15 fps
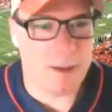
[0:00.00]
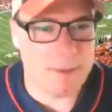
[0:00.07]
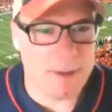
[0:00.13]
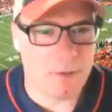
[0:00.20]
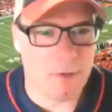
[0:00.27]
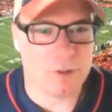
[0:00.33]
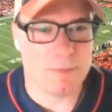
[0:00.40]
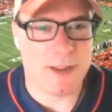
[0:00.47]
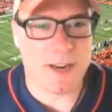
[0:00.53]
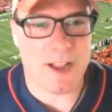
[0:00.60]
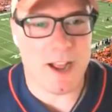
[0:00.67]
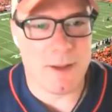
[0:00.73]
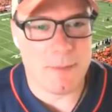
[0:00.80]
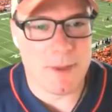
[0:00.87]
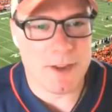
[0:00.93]
Rules made a
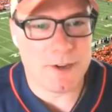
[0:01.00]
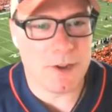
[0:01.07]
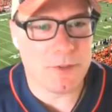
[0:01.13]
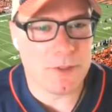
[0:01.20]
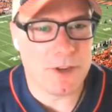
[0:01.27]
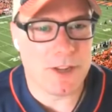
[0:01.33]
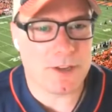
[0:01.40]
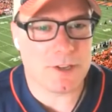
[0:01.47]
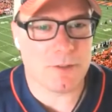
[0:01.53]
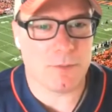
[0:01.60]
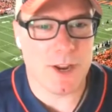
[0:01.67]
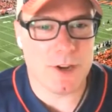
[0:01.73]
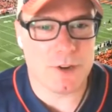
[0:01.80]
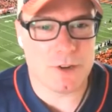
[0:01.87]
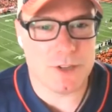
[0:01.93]
comment. Don't the Knicks and
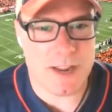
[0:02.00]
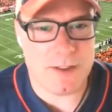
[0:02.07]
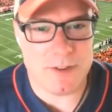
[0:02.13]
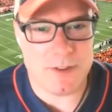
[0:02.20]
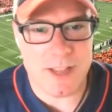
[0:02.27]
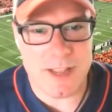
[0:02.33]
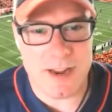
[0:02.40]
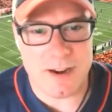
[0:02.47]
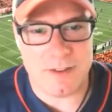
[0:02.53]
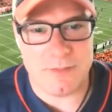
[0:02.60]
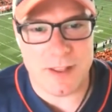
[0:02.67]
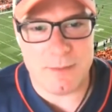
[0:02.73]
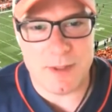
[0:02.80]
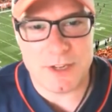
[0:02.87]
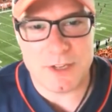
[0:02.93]
Rangers have to get out of
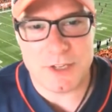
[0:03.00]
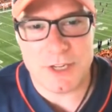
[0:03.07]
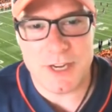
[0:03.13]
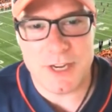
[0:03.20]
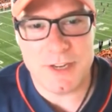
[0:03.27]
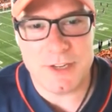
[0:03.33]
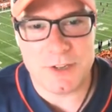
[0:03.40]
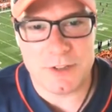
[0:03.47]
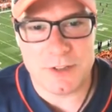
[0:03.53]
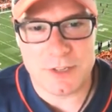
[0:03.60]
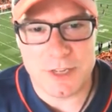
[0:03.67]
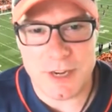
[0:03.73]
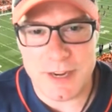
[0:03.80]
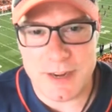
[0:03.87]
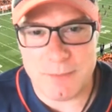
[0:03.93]
MSG so the
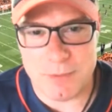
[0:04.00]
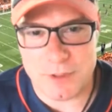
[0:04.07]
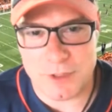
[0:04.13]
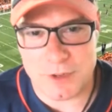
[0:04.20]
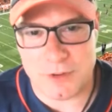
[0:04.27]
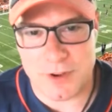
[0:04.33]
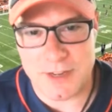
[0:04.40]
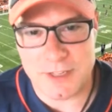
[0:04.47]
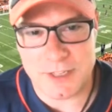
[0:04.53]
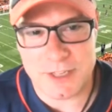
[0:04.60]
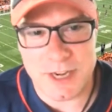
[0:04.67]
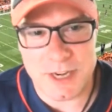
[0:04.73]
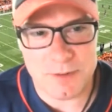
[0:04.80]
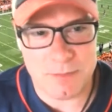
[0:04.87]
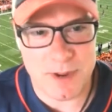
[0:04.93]
city can put the transit
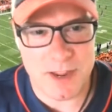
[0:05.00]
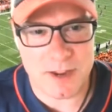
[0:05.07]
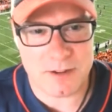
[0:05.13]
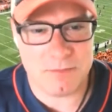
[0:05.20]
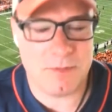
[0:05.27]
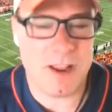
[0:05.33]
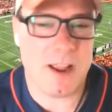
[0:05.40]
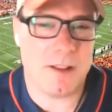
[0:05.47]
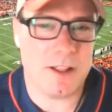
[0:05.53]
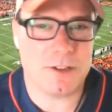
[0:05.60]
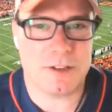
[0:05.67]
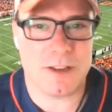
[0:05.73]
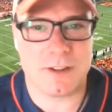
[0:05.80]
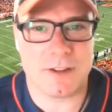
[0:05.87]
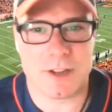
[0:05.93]
station back? Yeah,
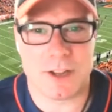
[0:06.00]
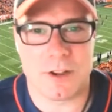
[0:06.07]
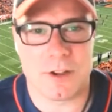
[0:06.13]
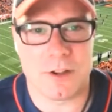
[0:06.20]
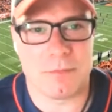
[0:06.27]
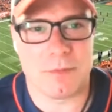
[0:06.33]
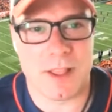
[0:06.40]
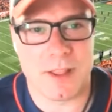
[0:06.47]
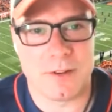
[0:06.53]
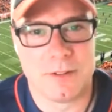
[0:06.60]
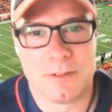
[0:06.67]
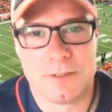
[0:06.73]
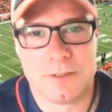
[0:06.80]
that sounds like a good plan.